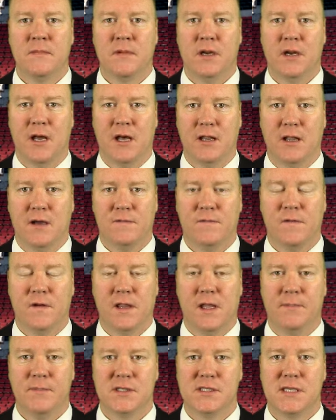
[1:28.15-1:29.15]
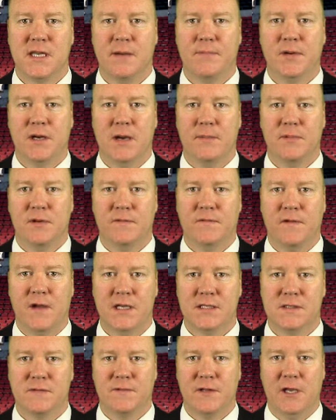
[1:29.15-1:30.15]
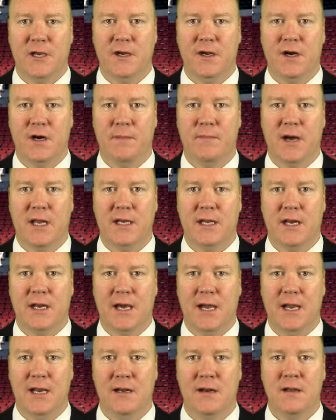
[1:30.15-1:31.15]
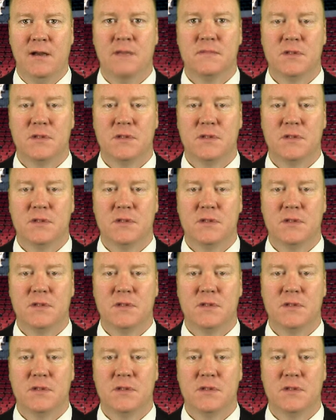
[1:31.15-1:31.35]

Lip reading: And I look for them to step it up defensively here Monday night.